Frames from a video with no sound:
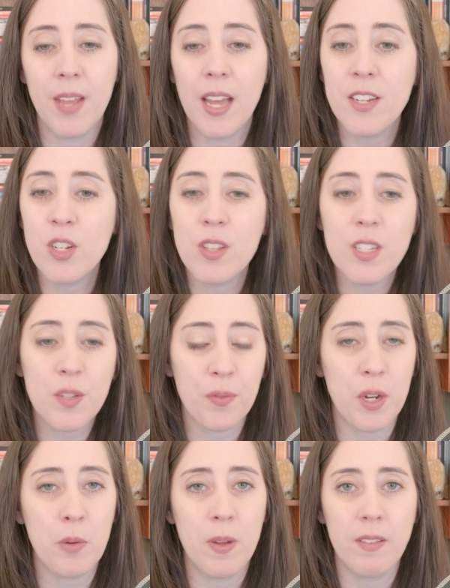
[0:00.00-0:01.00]
I do this
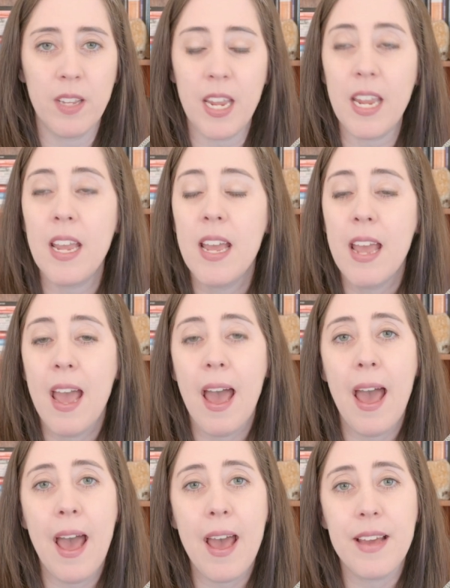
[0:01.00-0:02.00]
frequently,
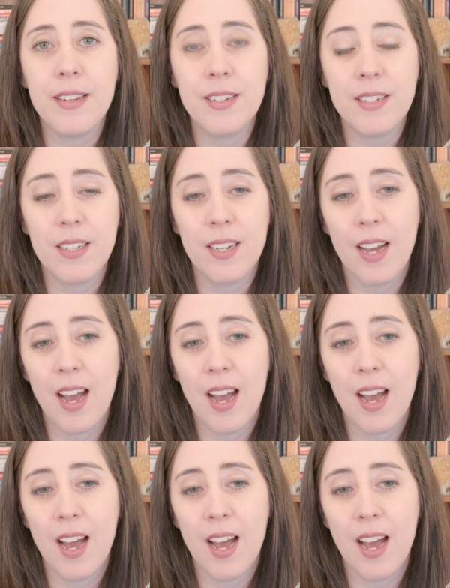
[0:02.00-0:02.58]
and